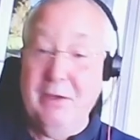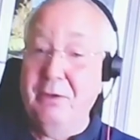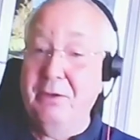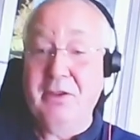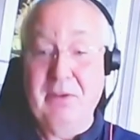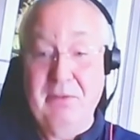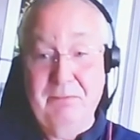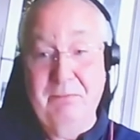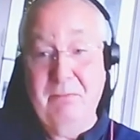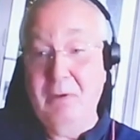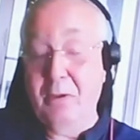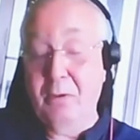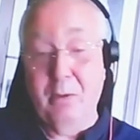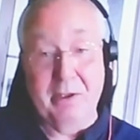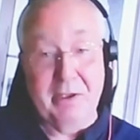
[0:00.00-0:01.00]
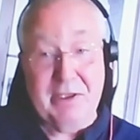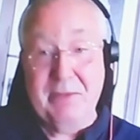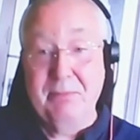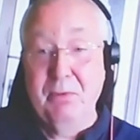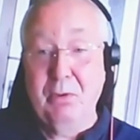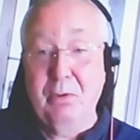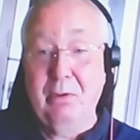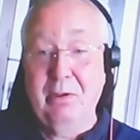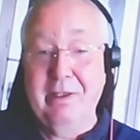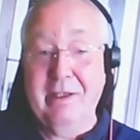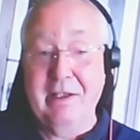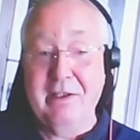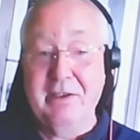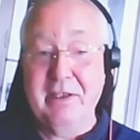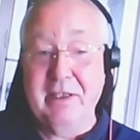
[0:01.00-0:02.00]
of those are quite
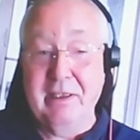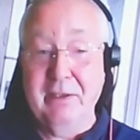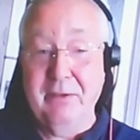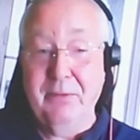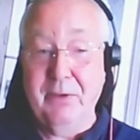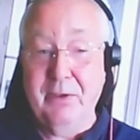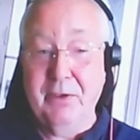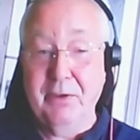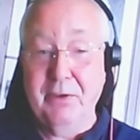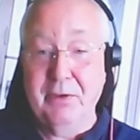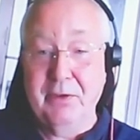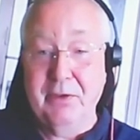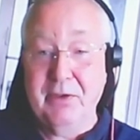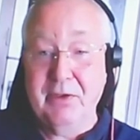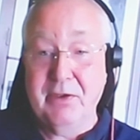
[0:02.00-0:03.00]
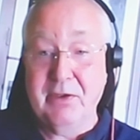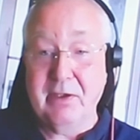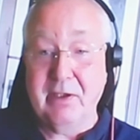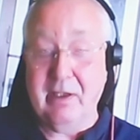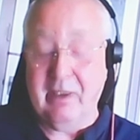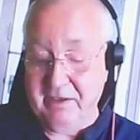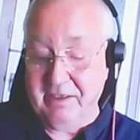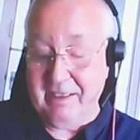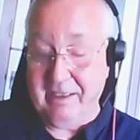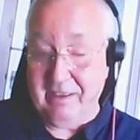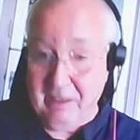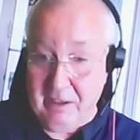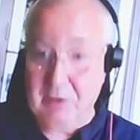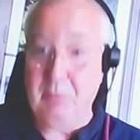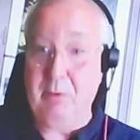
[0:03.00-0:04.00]
small and insignificant. There's
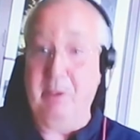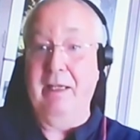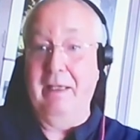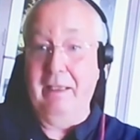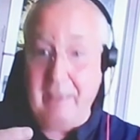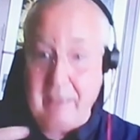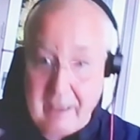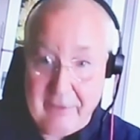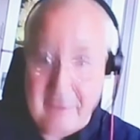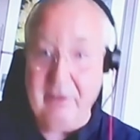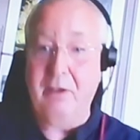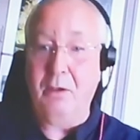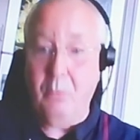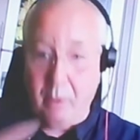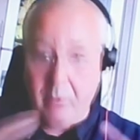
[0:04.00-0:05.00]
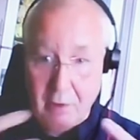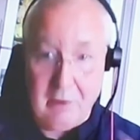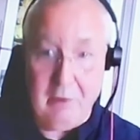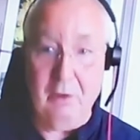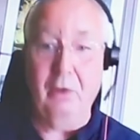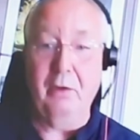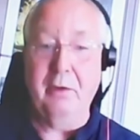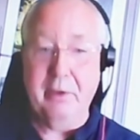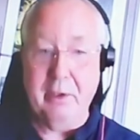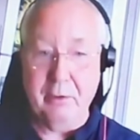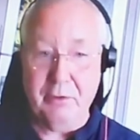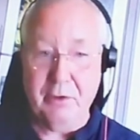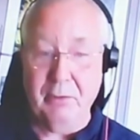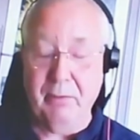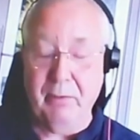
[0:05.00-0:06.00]
techniques where you can gather quite a lot of
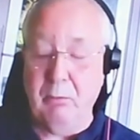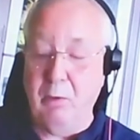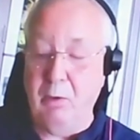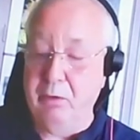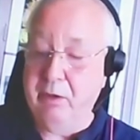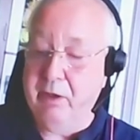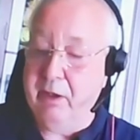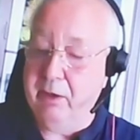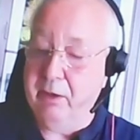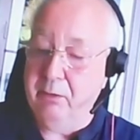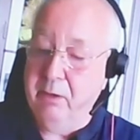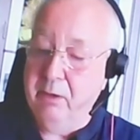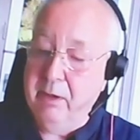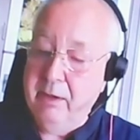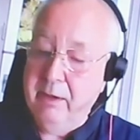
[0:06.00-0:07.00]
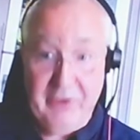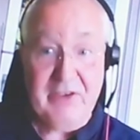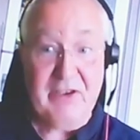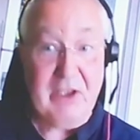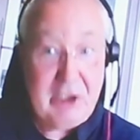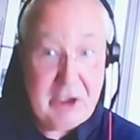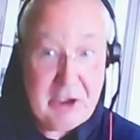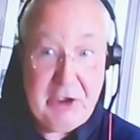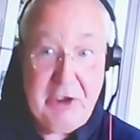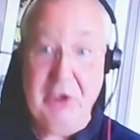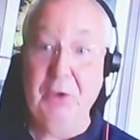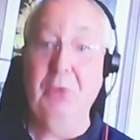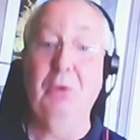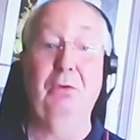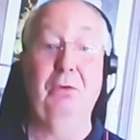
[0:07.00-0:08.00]
those up in one go. Others are
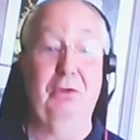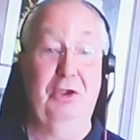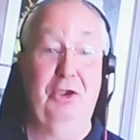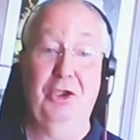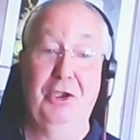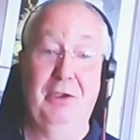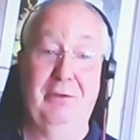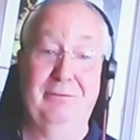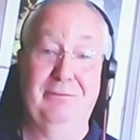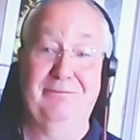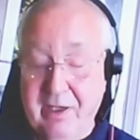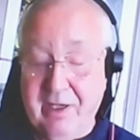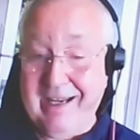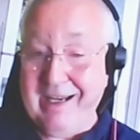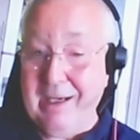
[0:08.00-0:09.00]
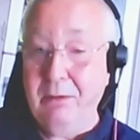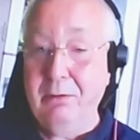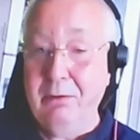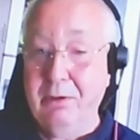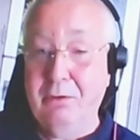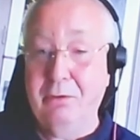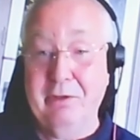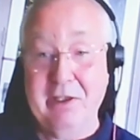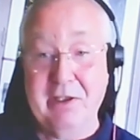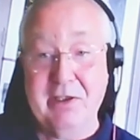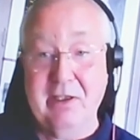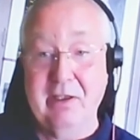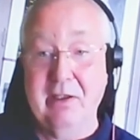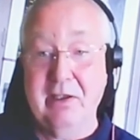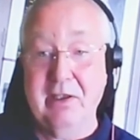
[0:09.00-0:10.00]
huge. So how long
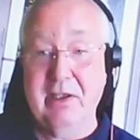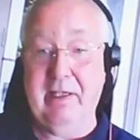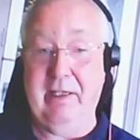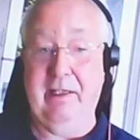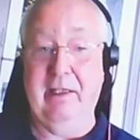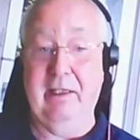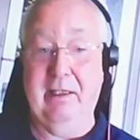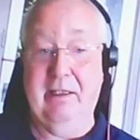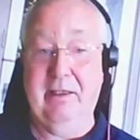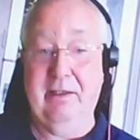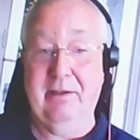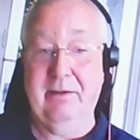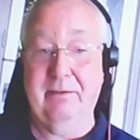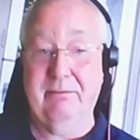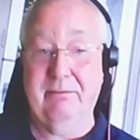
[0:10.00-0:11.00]
it's going to take